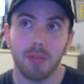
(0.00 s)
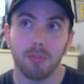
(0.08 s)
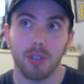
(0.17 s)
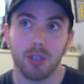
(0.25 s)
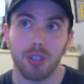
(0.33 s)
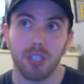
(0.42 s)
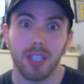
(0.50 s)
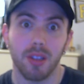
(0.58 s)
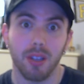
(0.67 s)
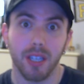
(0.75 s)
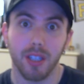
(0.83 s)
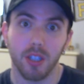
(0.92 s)
him to see
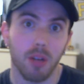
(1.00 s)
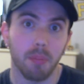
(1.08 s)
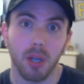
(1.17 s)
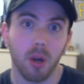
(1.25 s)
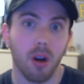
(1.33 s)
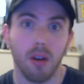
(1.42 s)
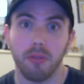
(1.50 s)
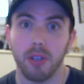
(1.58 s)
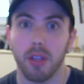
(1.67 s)
like a cup of coffee